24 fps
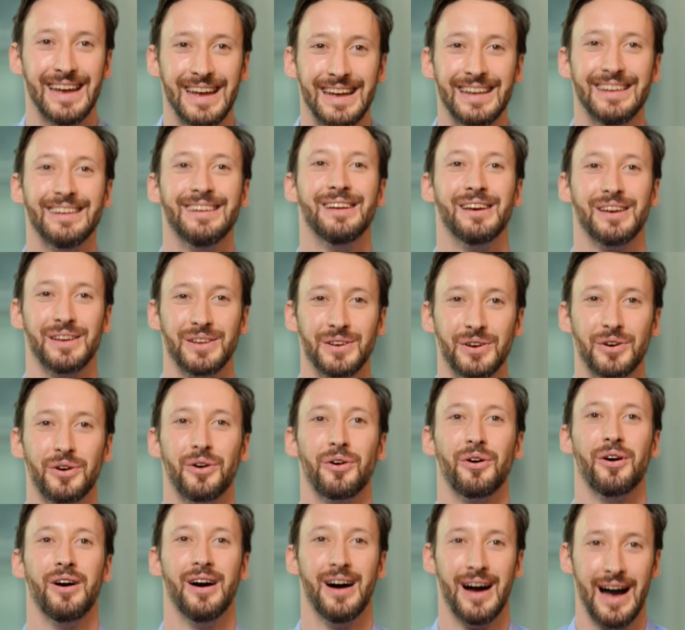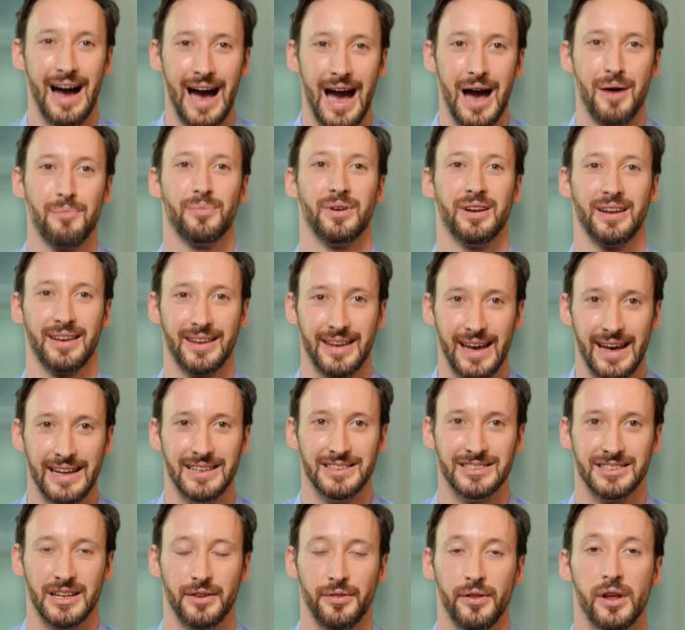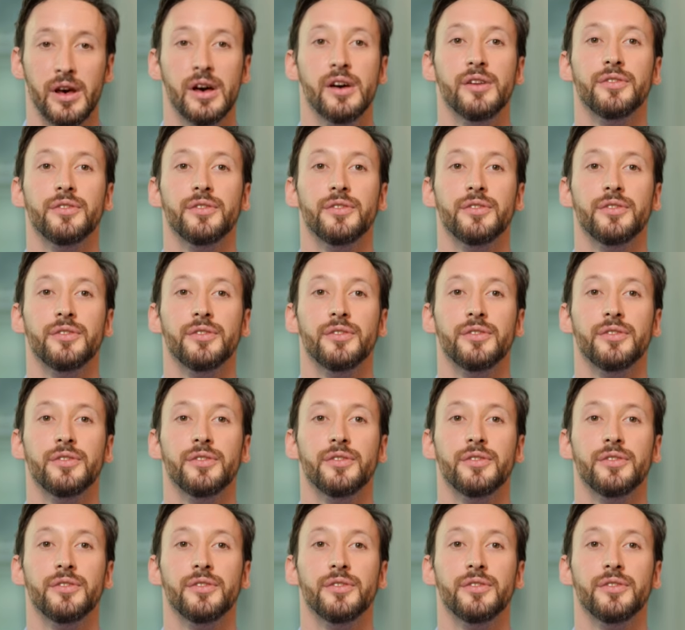in your application.